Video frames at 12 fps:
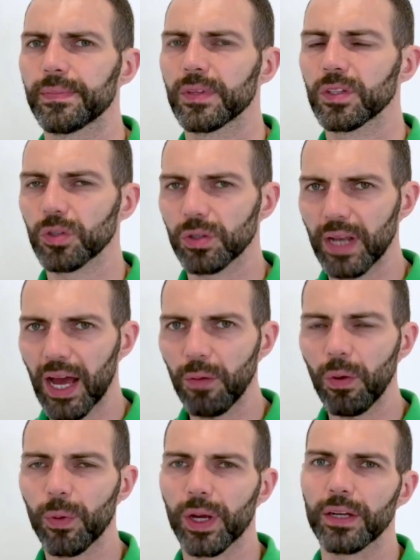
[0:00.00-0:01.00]
So now
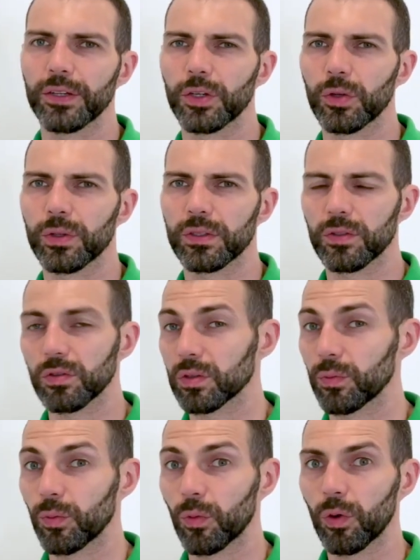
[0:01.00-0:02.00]
what we're gonna do is do
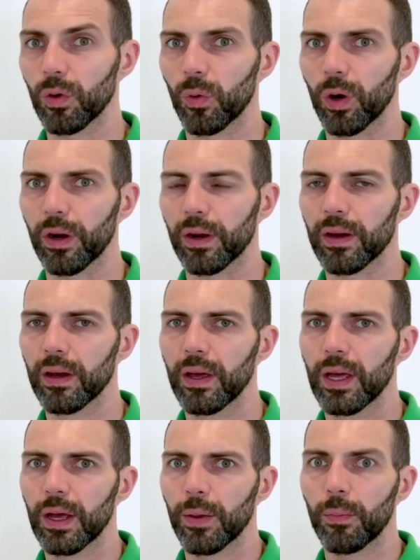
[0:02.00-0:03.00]
some more work
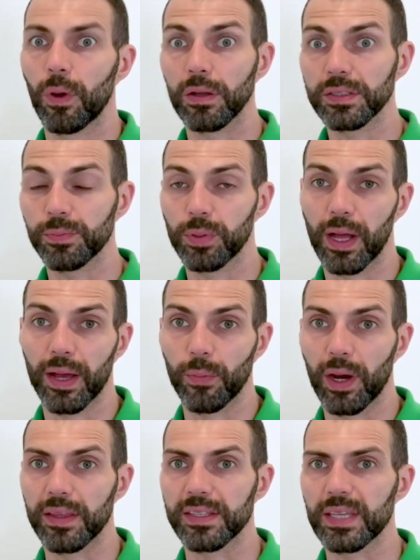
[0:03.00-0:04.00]
multiplying
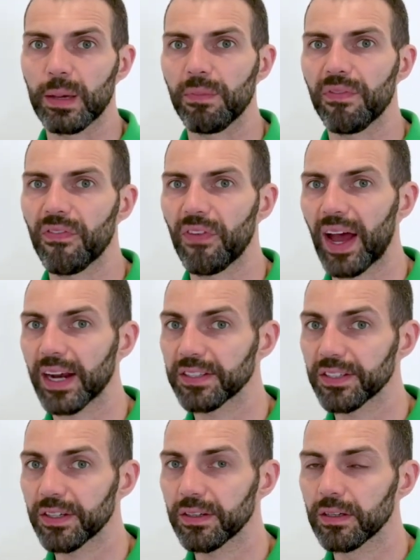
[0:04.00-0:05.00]
by the same
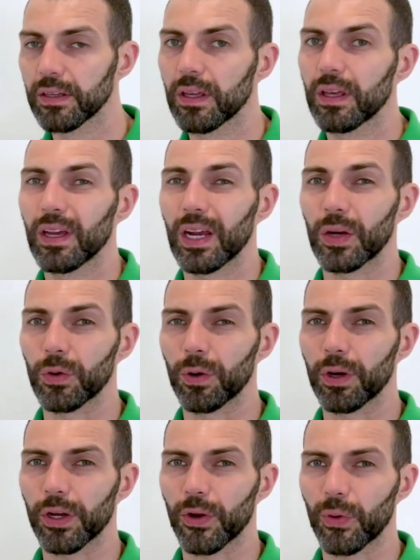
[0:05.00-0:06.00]
factor in
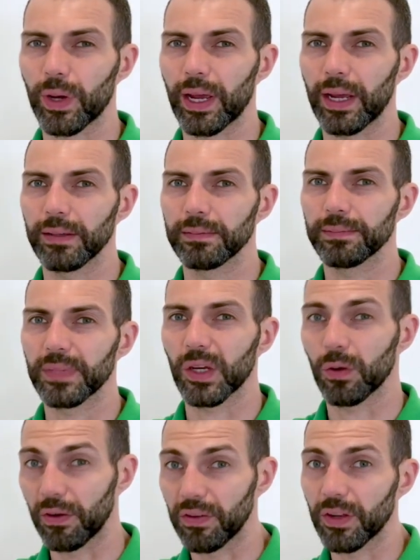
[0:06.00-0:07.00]
order to create
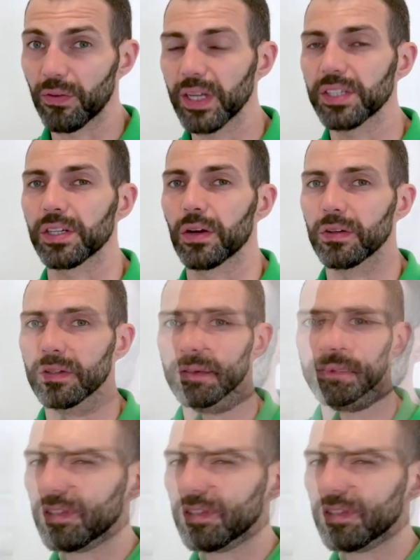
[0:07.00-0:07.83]
equivalent ratios.